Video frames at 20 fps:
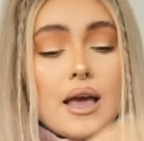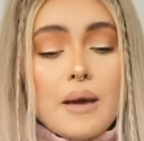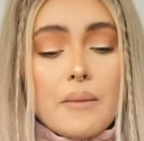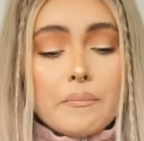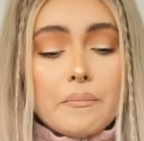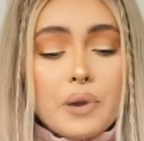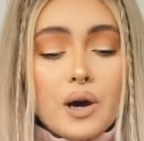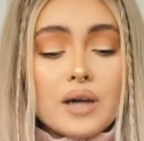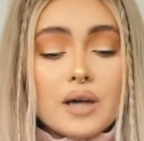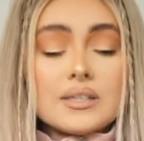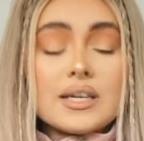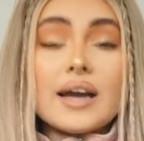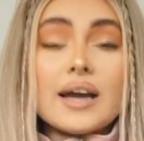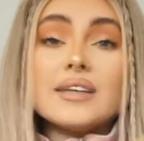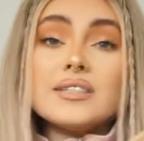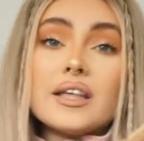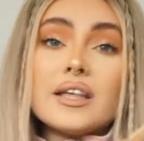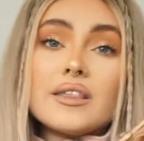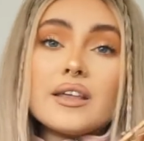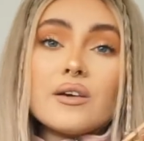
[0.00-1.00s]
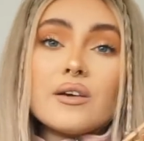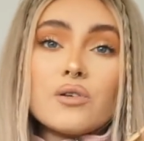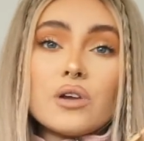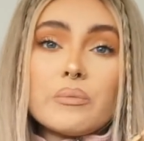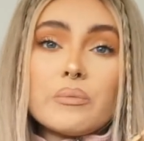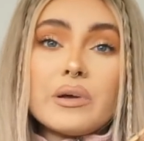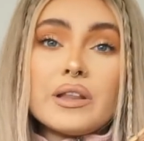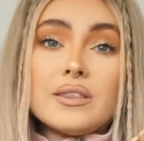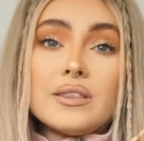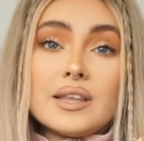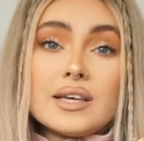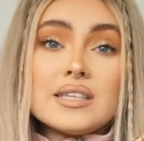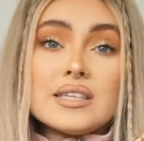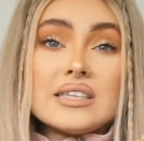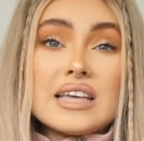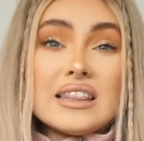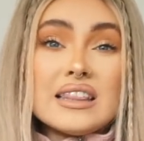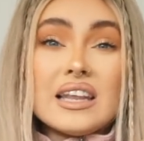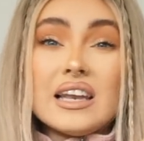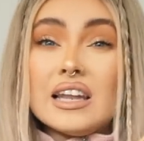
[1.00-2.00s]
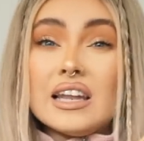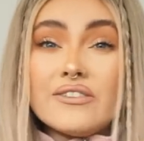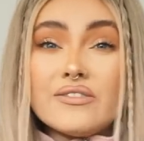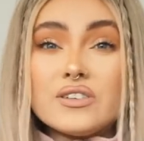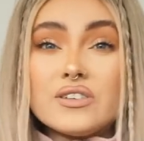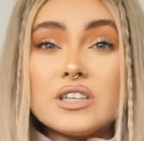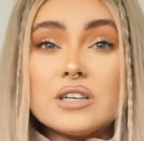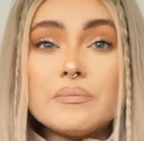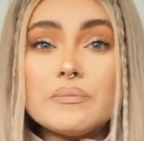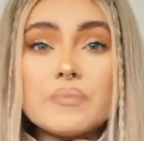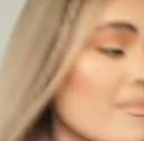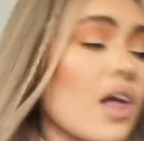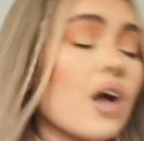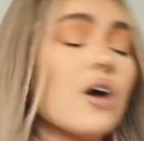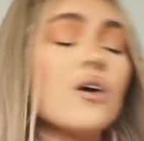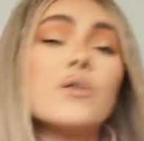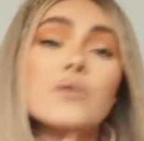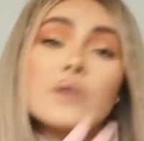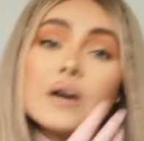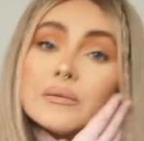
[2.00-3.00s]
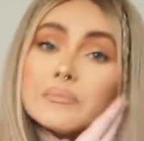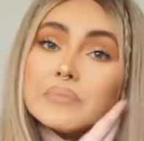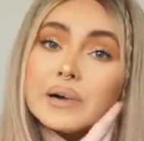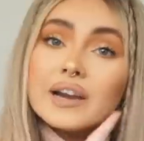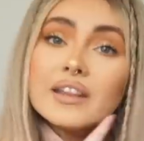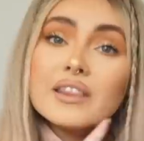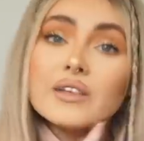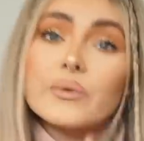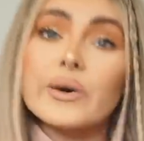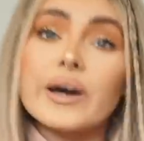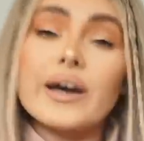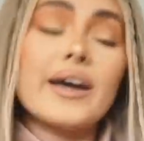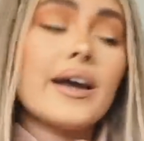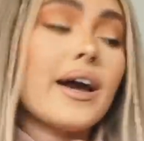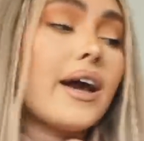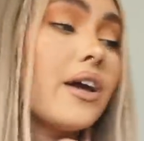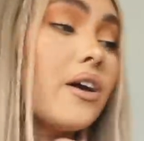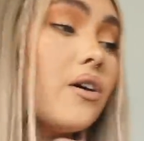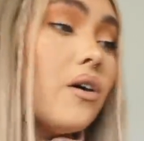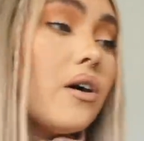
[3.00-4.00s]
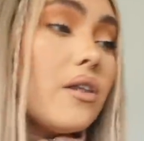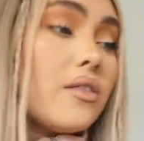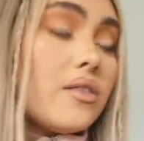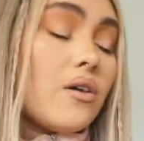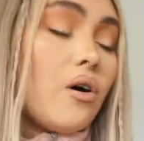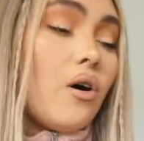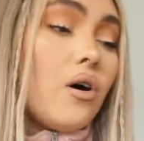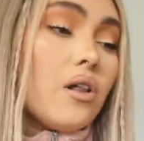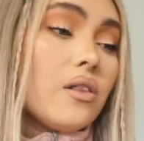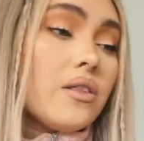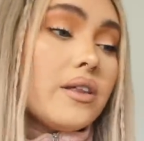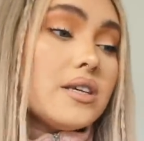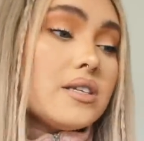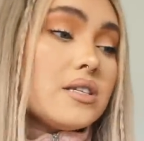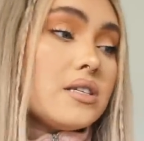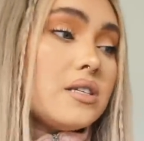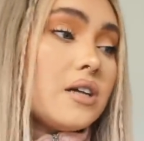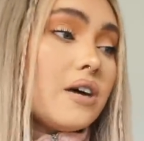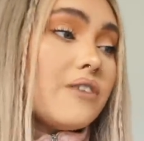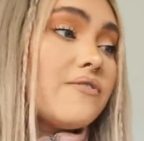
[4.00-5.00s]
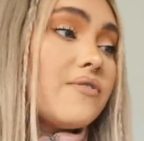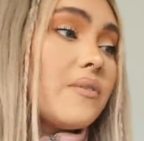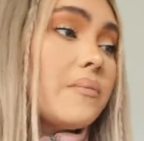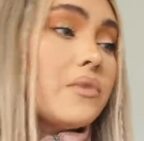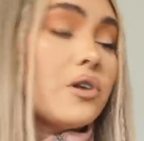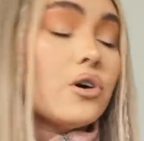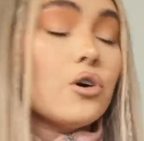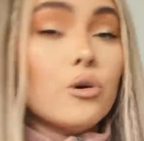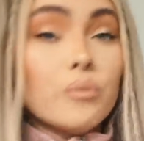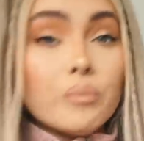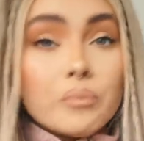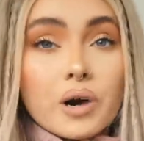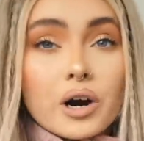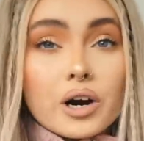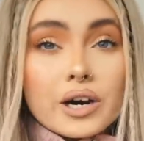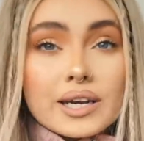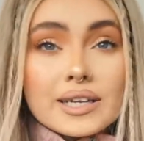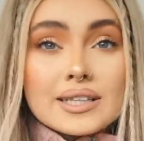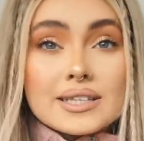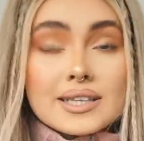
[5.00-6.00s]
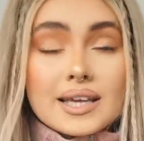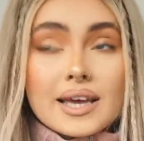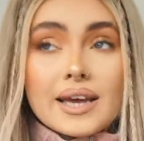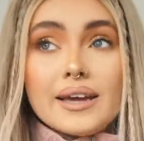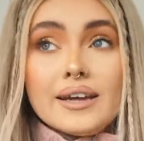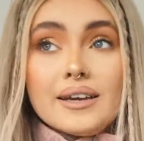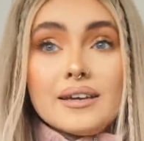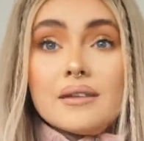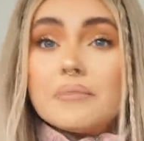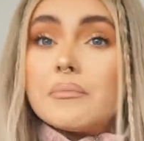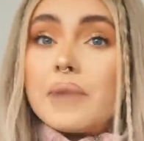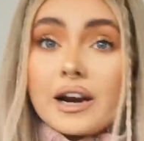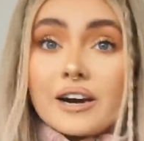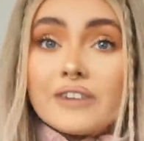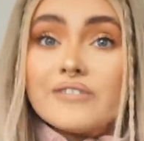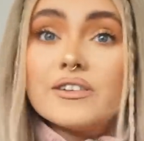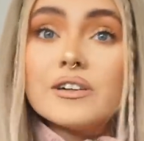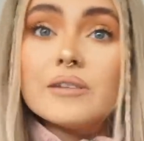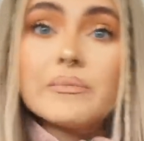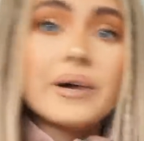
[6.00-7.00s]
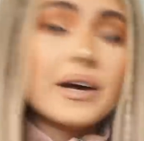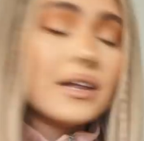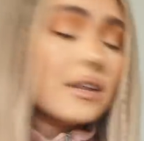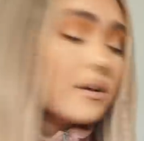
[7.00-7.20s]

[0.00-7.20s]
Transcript: but I actually think I'm gonna put this in the living room. Oh, and by the way, I got all this stuff from the Home Bargains in Magherafelt, by the